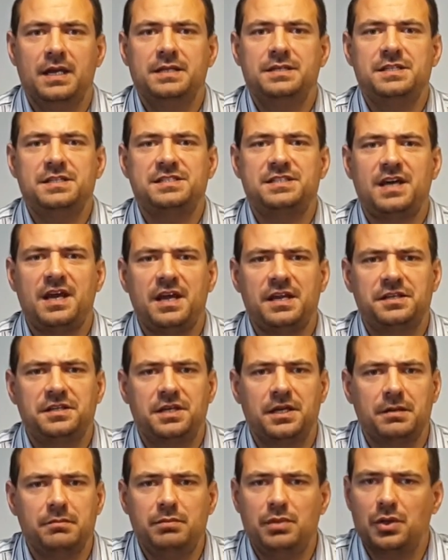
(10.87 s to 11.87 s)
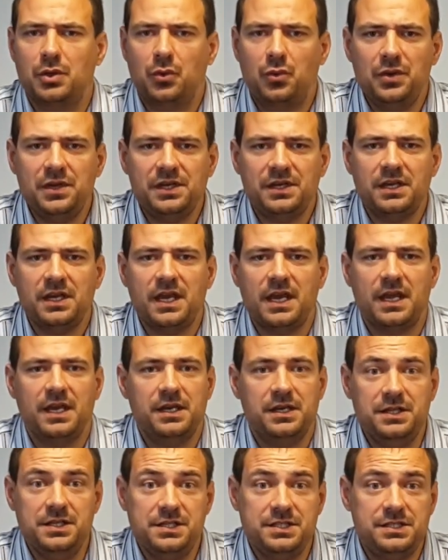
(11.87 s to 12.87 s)
Design can be quick
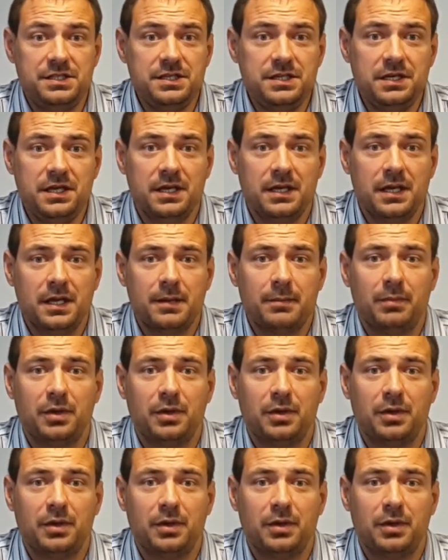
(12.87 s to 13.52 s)
and easy,